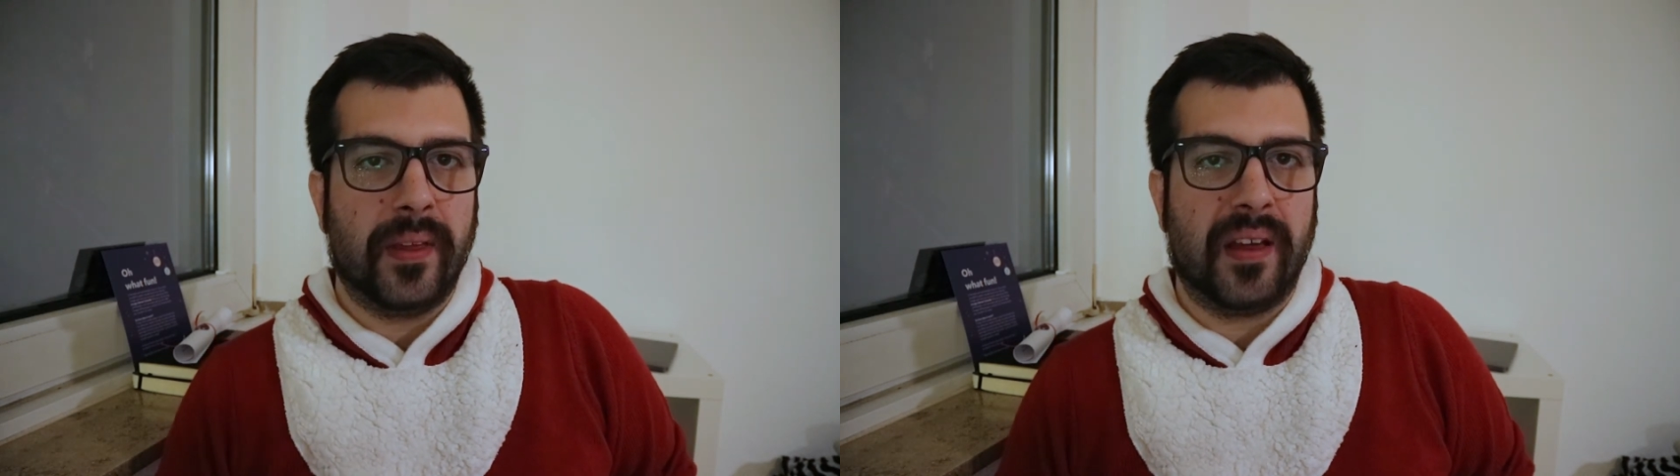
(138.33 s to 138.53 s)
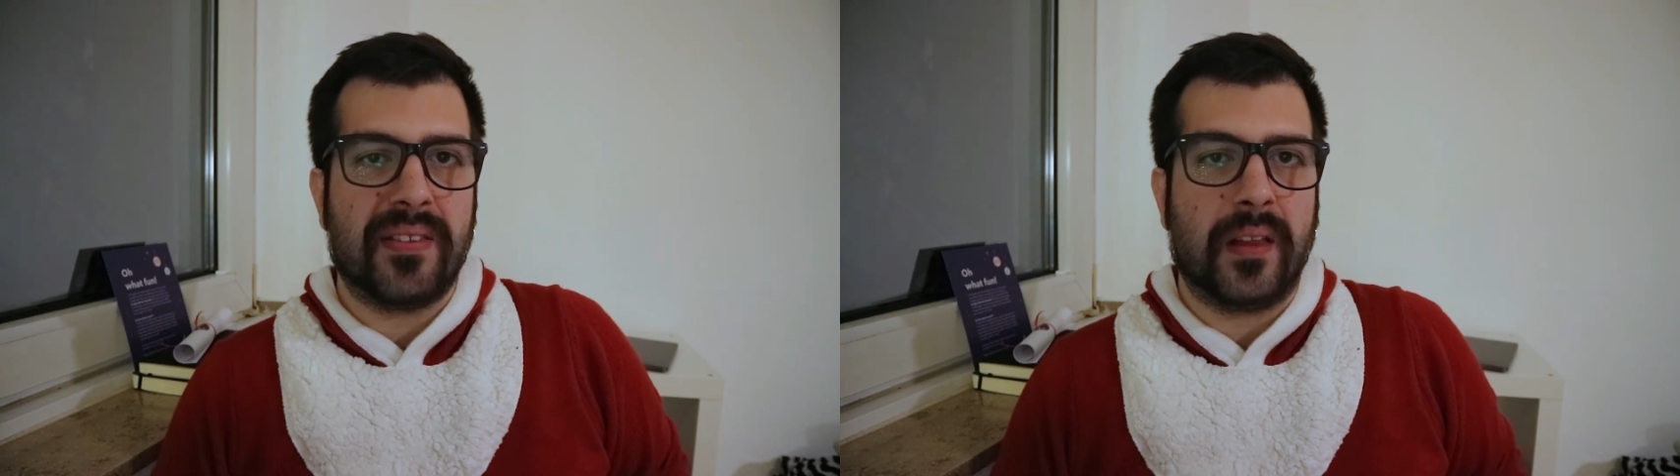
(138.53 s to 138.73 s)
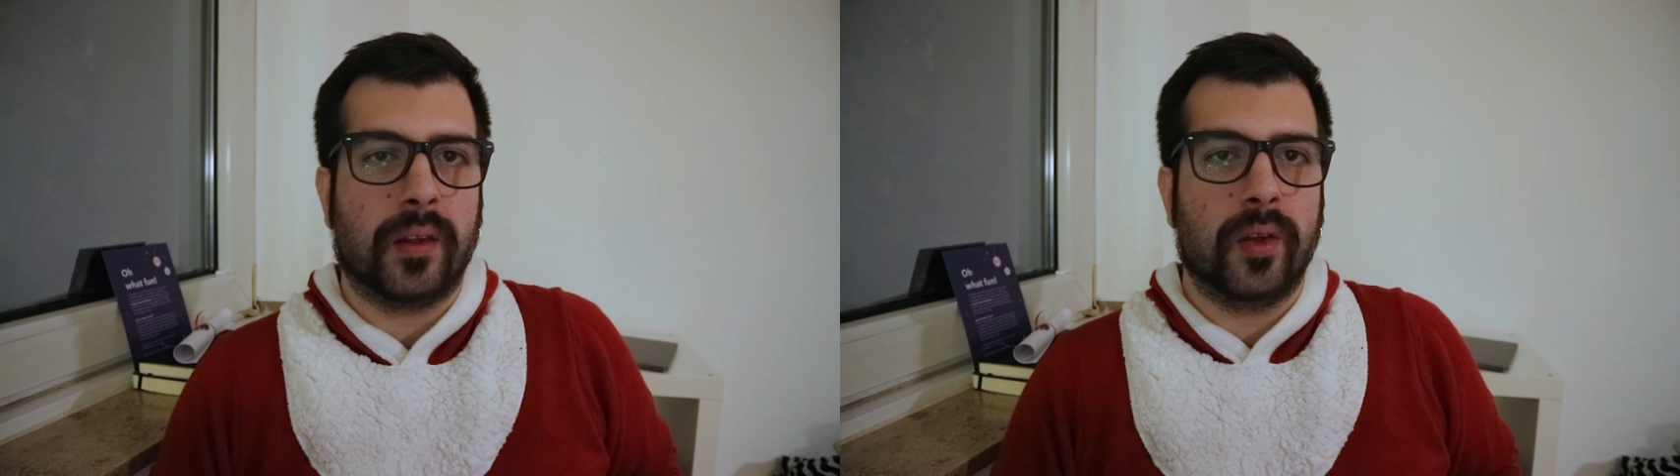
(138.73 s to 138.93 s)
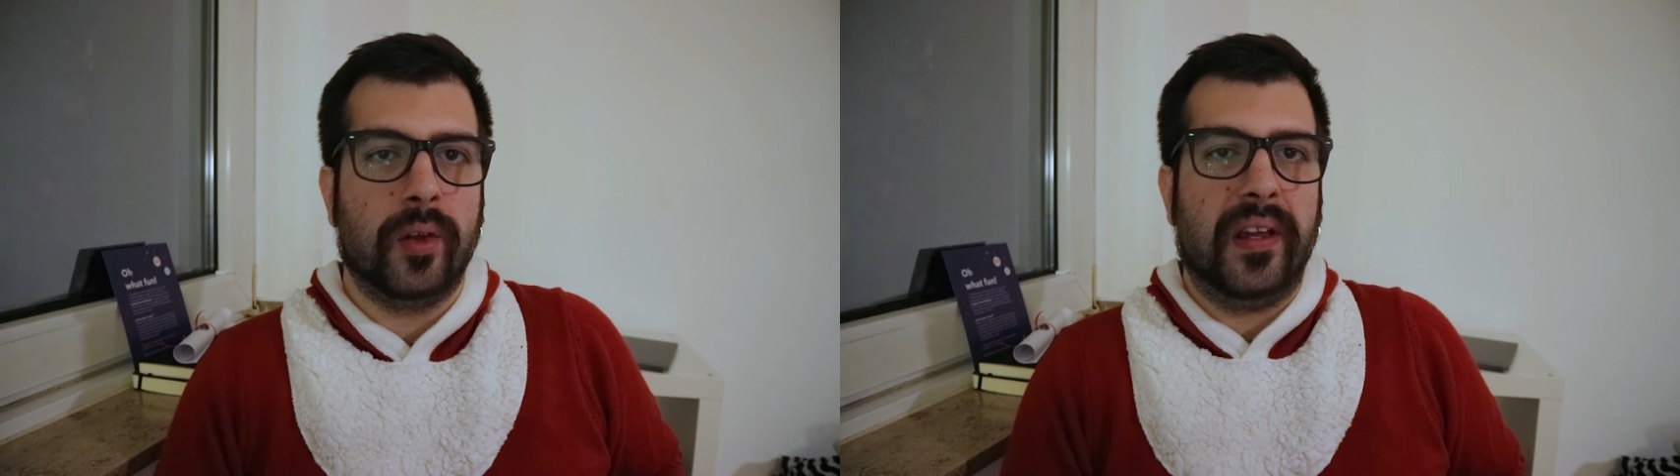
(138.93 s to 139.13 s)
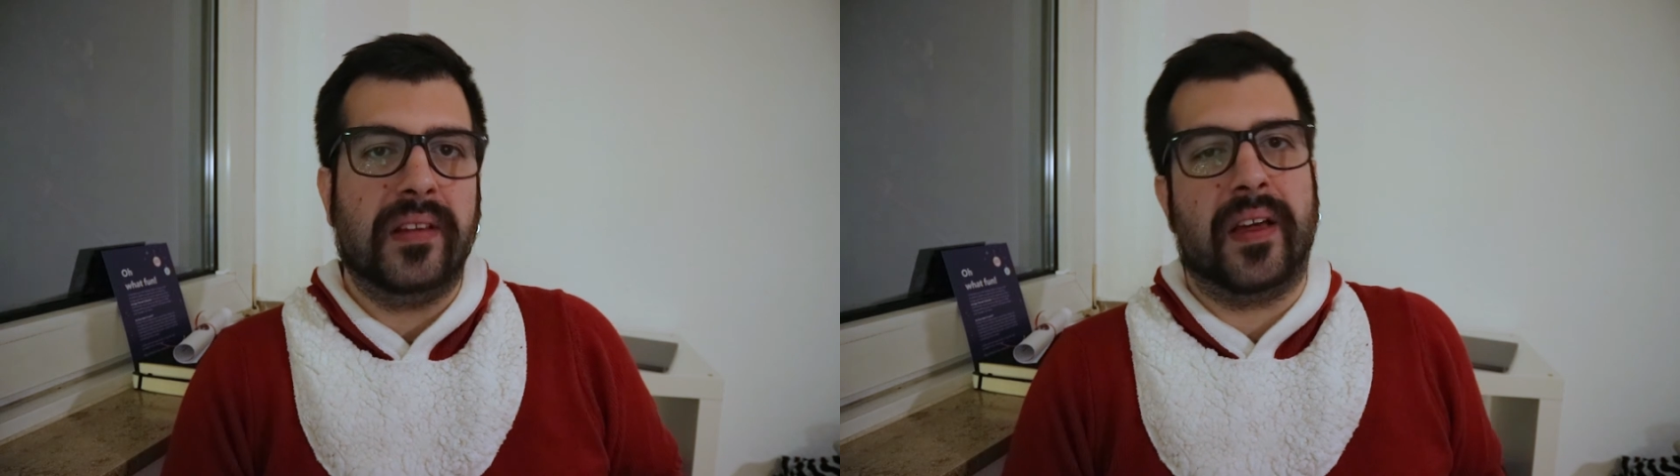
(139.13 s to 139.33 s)
is that you
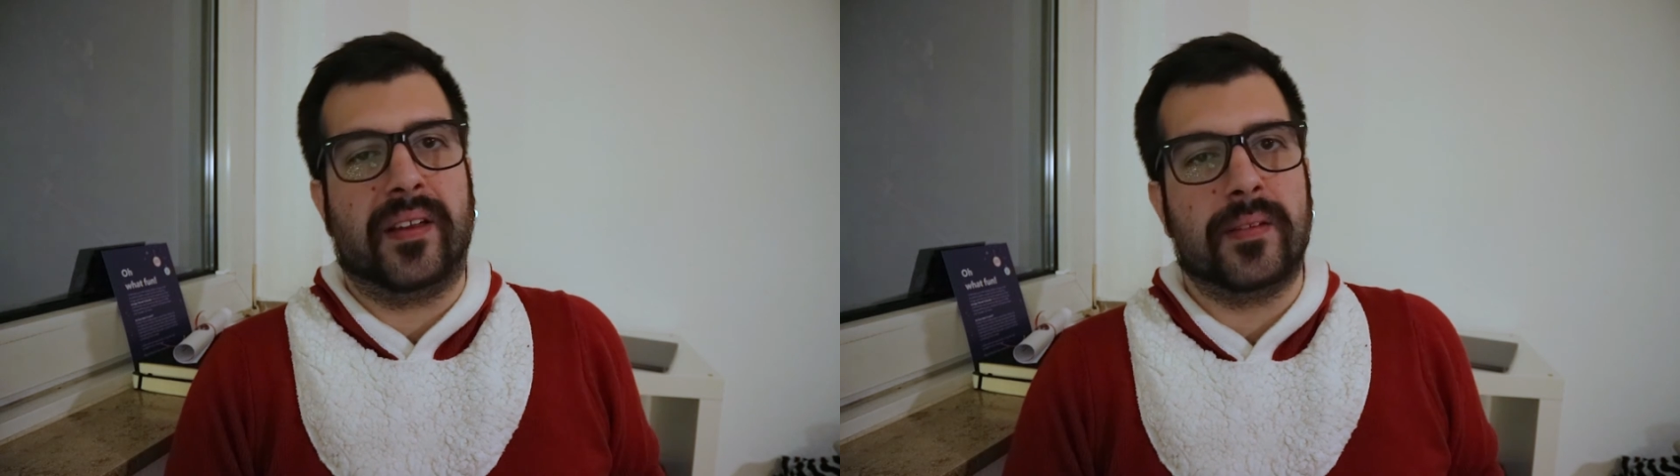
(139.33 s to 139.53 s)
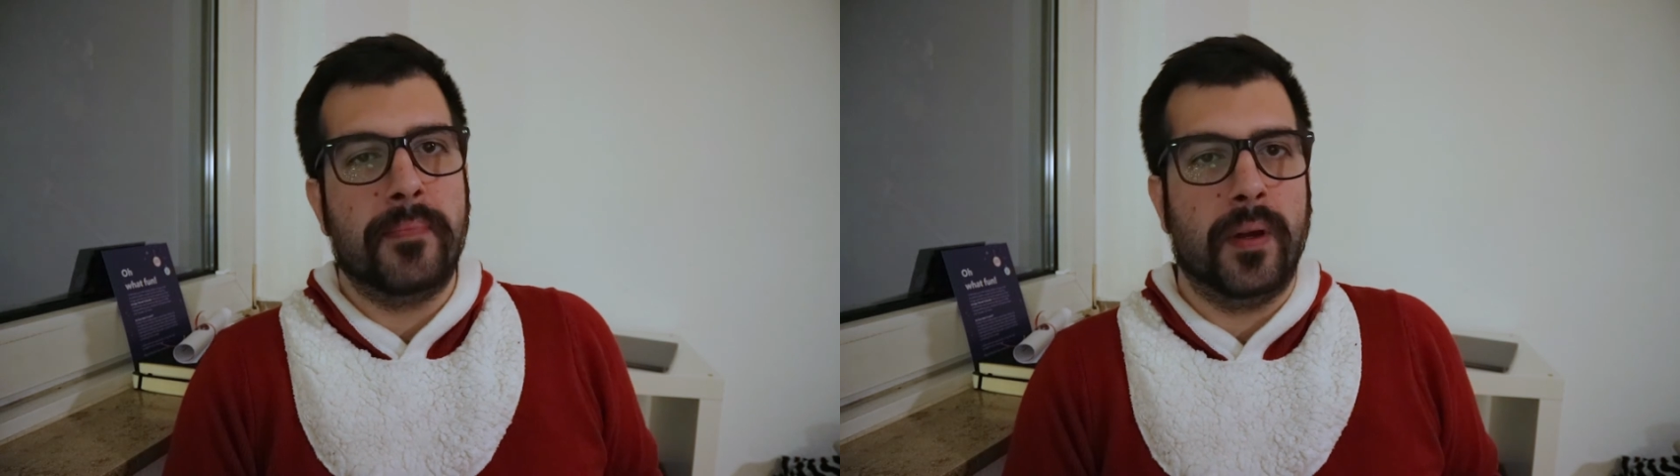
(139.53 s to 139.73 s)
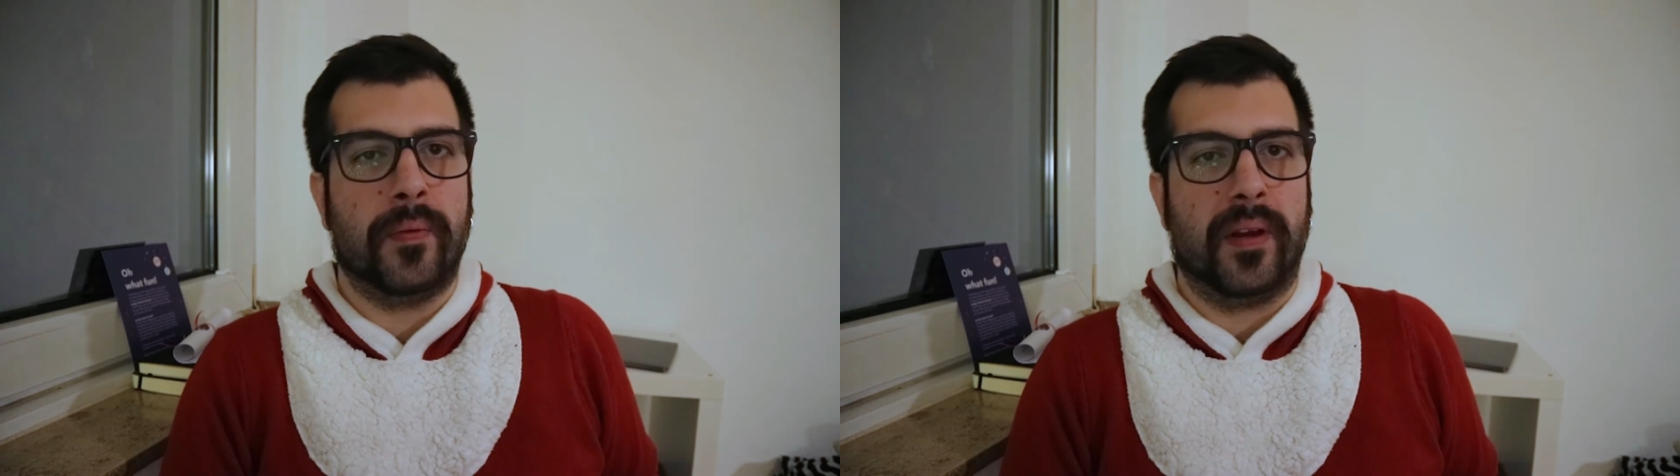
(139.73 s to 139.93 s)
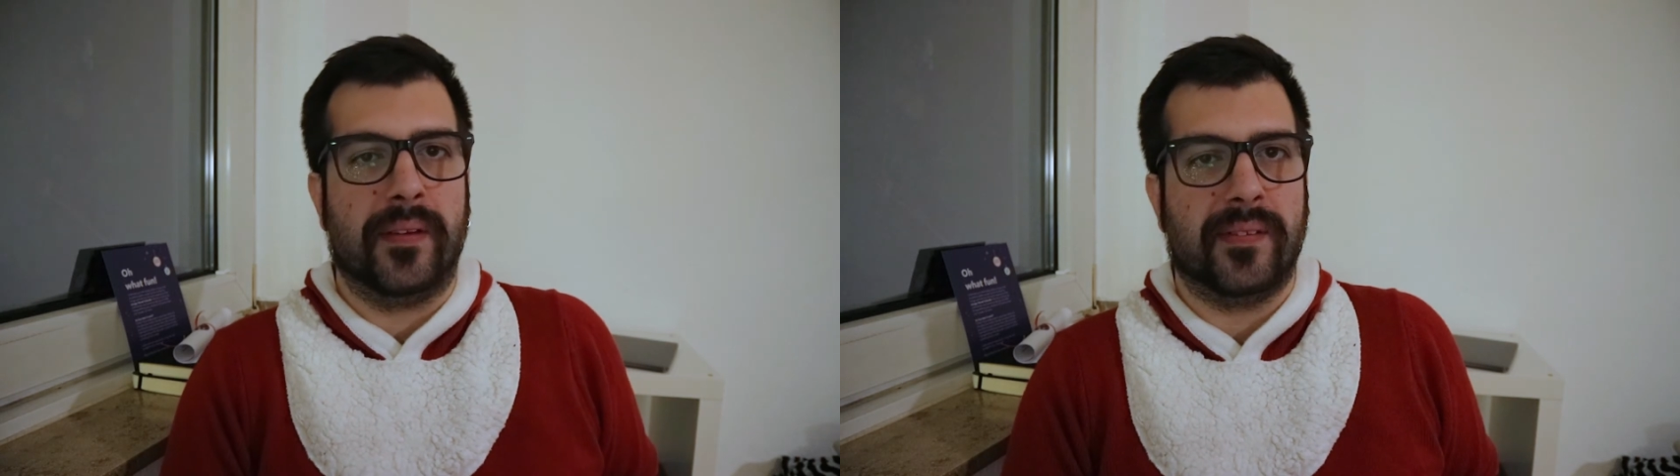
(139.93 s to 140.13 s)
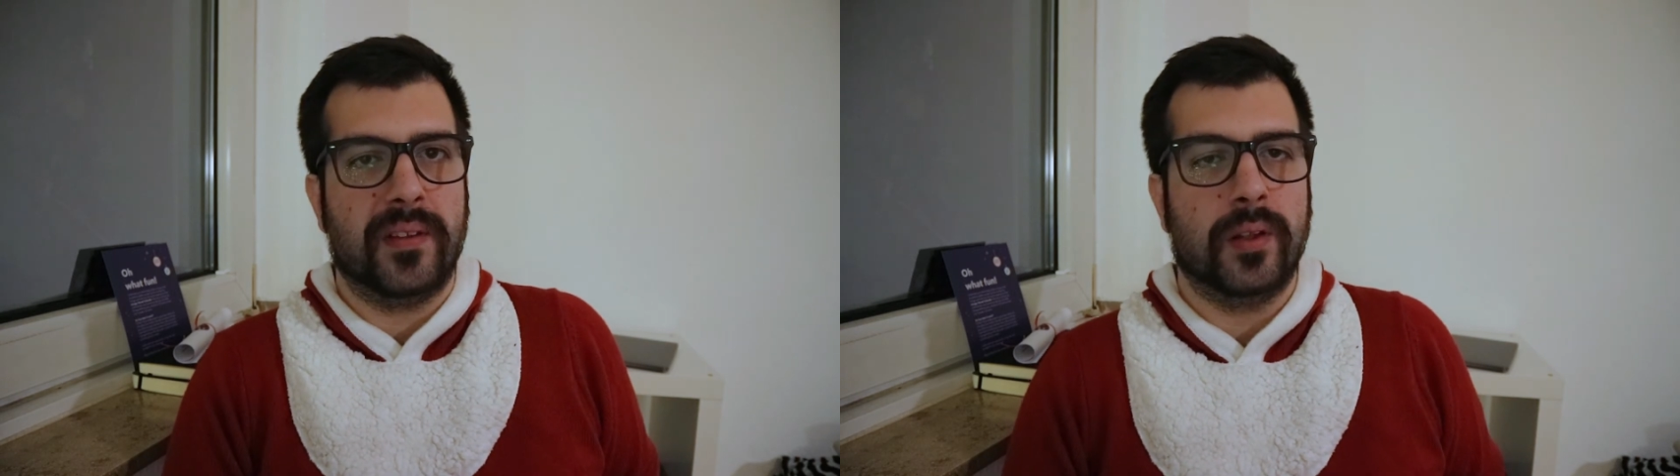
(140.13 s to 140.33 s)
need
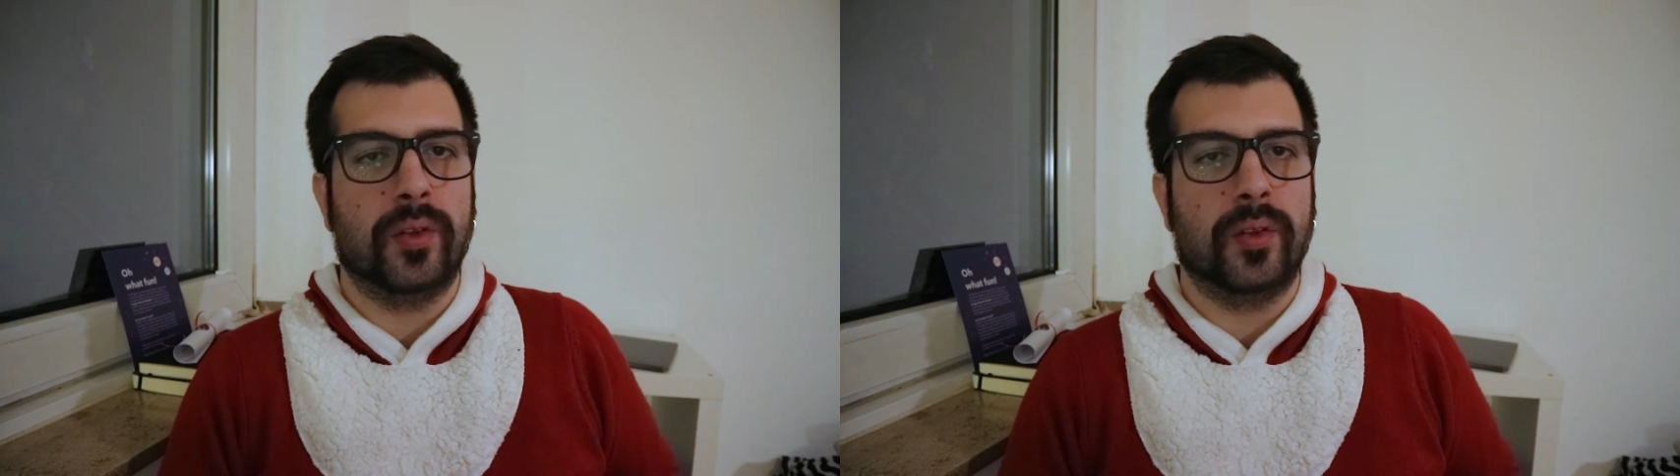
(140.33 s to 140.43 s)
experience